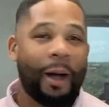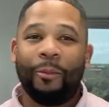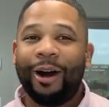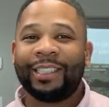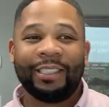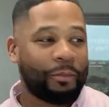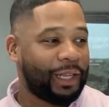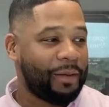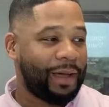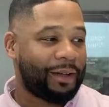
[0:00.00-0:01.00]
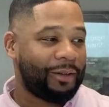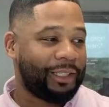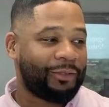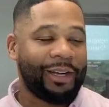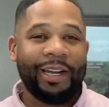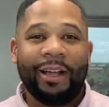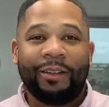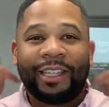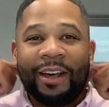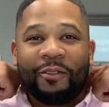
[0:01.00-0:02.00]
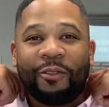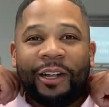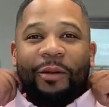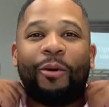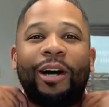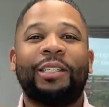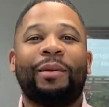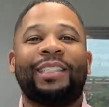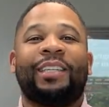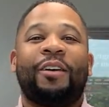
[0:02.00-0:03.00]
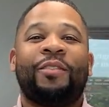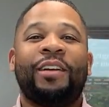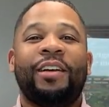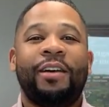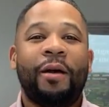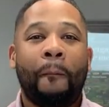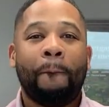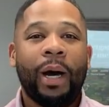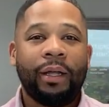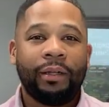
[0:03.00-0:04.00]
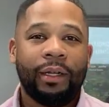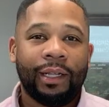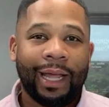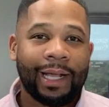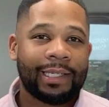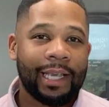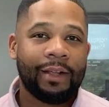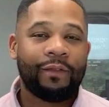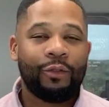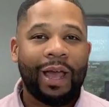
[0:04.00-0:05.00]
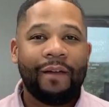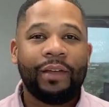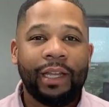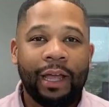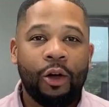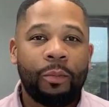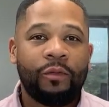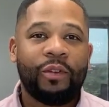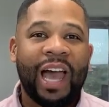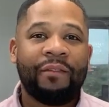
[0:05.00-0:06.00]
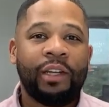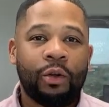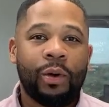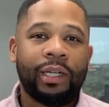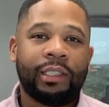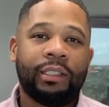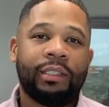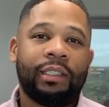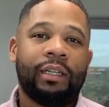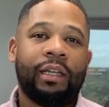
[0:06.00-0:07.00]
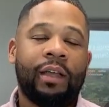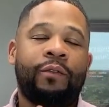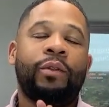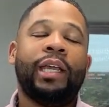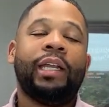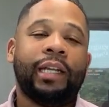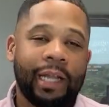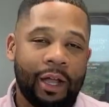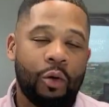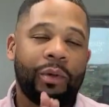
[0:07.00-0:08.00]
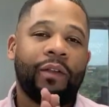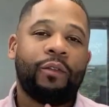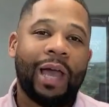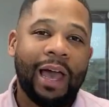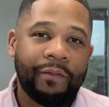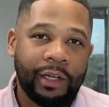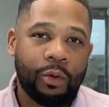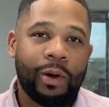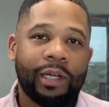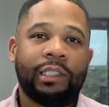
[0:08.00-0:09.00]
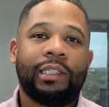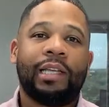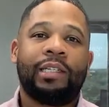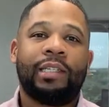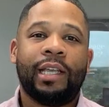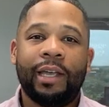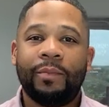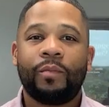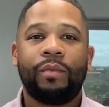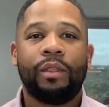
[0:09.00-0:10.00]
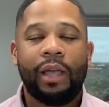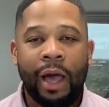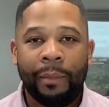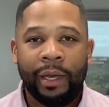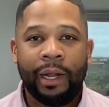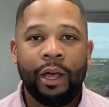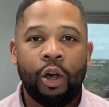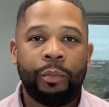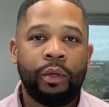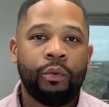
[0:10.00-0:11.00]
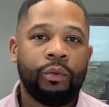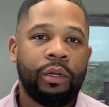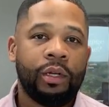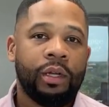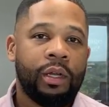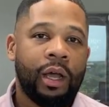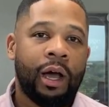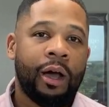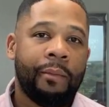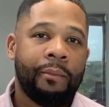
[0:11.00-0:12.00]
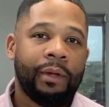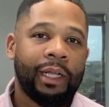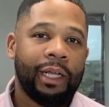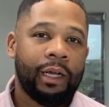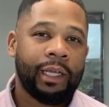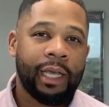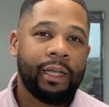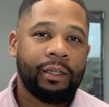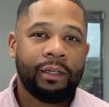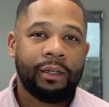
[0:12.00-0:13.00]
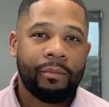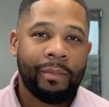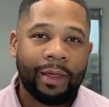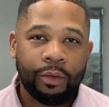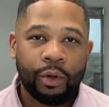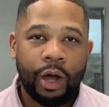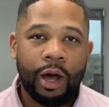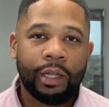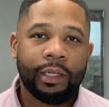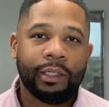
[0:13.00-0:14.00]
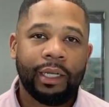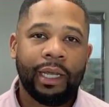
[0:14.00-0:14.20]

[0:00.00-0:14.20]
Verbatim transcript: I'm watching the playback on this right now. It's kind of funny watching myself. But like I said, if you have any help, if you have any questions, if you need any help, and if you have any questions, I should say, I'm here to help you. Um, again, Matthew Garland